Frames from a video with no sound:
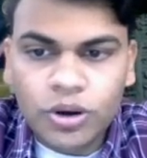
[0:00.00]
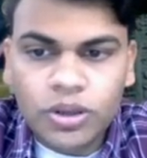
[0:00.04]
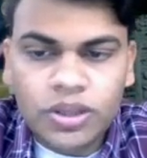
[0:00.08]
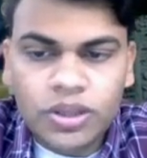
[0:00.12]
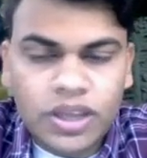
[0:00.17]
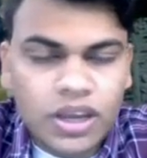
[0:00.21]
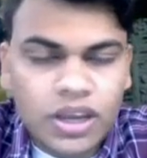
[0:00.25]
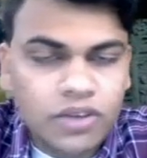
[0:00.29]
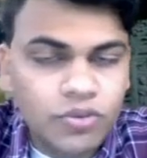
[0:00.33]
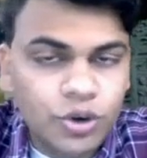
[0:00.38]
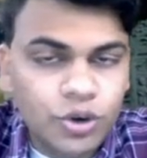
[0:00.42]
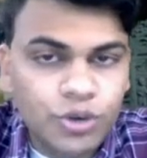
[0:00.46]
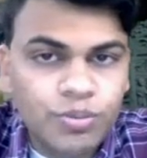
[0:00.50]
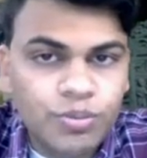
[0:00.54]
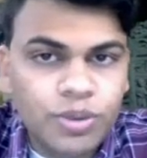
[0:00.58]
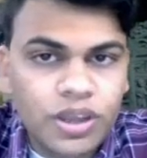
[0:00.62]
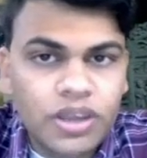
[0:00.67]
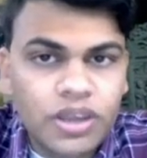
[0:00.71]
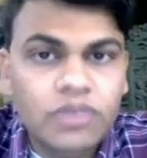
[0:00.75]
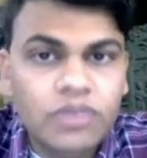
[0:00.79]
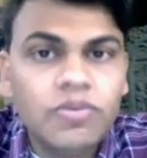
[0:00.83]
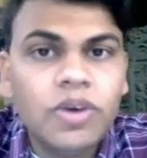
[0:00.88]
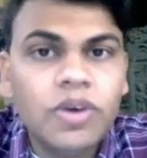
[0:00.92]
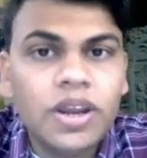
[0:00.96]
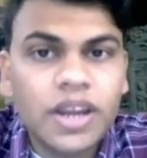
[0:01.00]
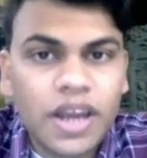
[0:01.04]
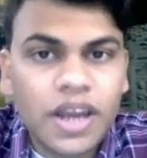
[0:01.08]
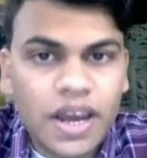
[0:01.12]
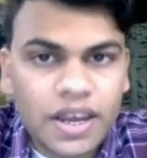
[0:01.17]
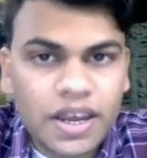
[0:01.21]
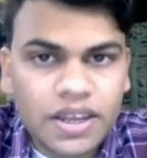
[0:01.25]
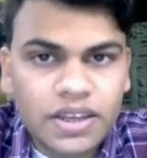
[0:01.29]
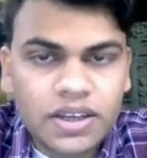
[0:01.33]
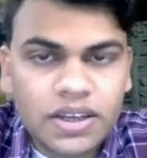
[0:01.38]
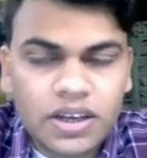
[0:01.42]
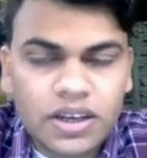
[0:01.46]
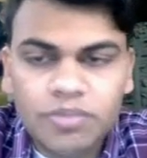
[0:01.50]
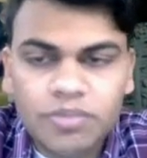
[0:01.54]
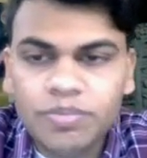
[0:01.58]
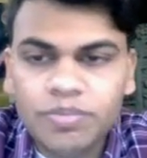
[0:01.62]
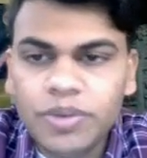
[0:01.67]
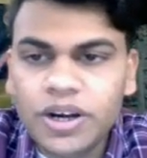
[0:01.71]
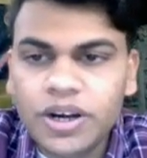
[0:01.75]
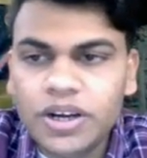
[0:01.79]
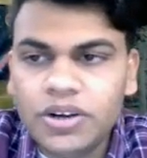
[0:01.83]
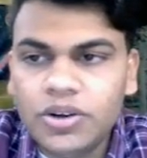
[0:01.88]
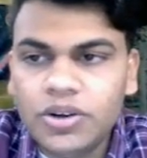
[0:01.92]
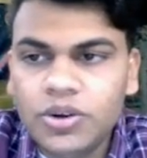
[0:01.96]
there would be very high
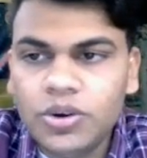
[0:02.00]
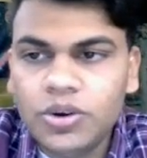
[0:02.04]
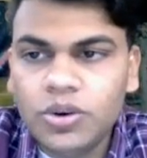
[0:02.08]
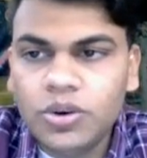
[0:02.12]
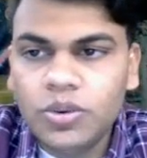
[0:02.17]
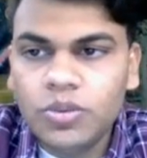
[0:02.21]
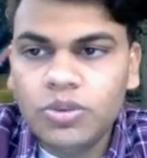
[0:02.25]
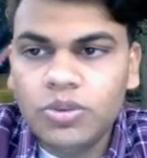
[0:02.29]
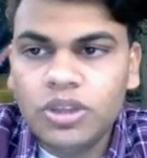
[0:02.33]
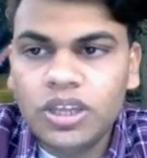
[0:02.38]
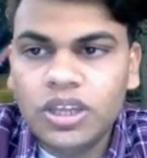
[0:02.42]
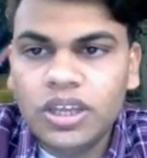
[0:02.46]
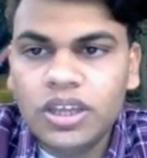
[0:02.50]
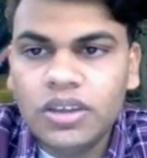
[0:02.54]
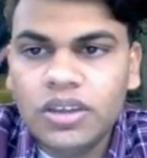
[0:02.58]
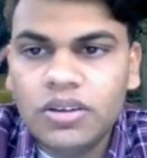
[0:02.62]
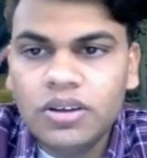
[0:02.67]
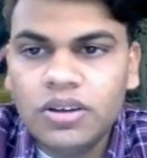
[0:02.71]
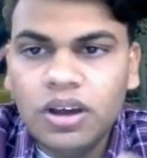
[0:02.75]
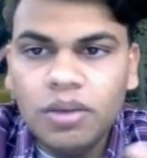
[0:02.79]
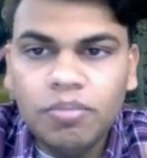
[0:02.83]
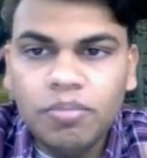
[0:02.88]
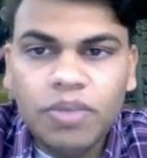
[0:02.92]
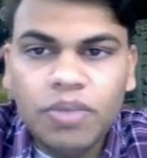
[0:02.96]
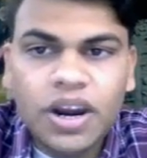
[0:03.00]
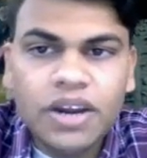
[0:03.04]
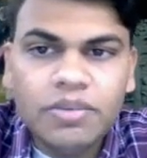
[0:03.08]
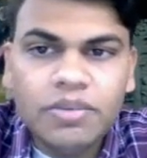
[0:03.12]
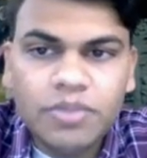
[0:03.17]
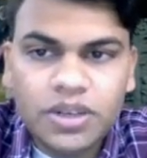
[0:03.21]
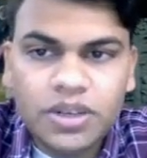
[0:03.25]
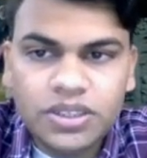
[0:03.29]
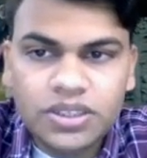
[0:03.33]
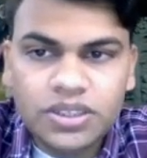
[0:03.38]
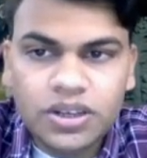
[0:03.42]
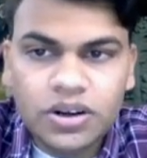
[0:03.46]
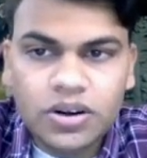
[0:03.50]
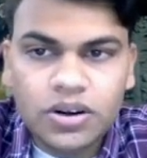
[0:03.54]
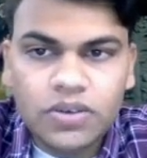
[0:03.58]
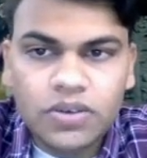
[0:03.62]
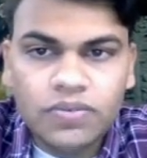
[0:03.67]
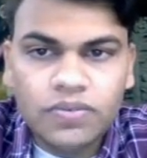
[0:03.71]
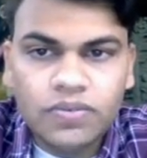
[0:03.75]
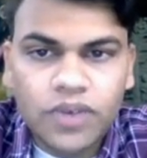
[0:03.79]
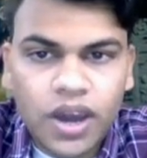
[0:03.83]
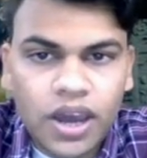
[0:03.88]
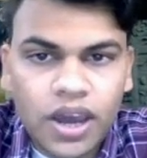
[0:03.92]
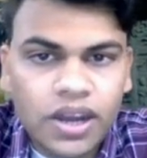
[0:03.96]
compared to the combined mixture of
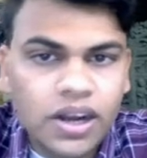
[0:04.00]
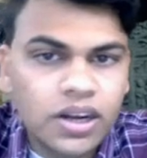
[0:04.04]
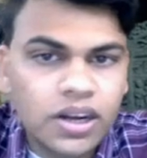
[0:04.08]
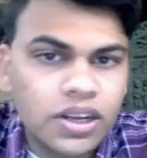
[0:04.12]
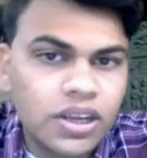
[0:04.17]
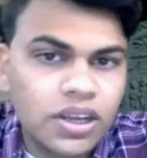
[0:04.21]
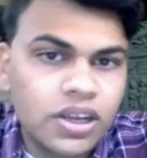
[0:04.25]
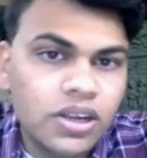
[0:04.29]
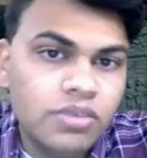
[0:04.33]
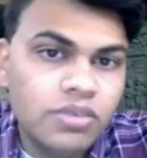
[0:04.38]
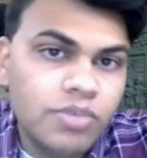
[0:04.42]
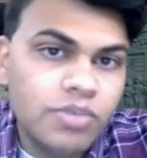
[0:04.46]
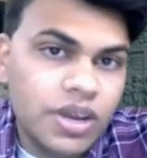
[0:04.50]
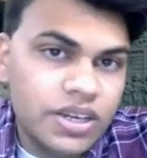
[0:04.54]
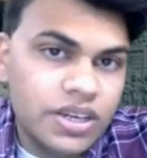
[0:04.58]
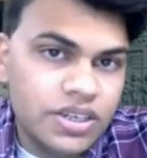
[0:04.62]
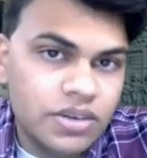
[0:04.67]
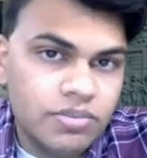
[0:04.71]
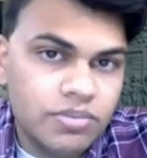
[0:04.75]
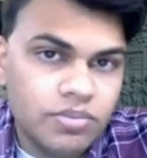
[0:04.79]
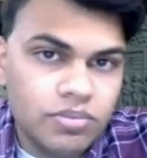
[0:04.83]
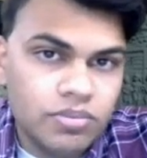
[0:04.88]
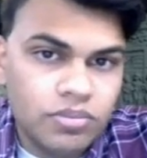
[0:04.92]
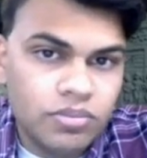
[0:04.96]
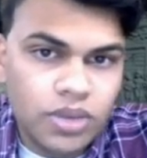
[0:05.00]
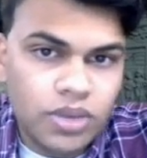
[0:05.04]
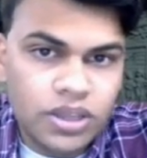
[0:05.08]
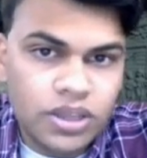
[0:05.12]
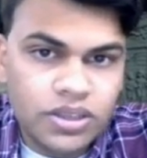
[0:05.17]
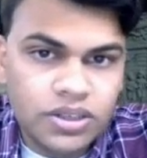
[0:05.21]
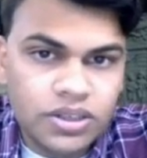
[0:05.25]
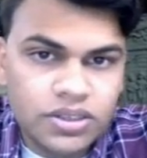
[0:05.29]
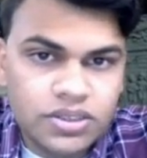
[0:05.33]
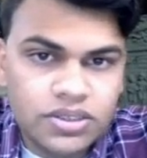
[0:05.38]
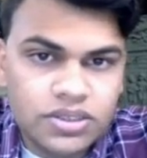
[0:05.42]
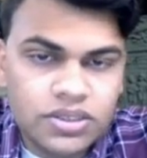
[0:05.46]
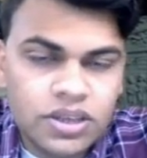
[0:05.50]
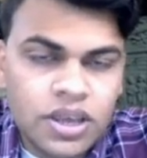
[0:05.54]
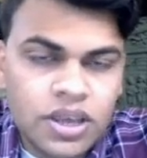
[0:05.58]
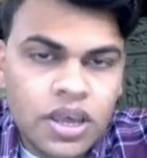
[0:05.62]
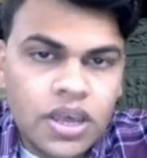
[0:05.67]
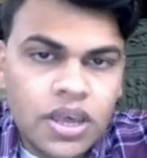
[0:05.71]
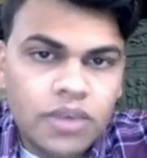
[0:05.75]
hierarchical Bayesian methods,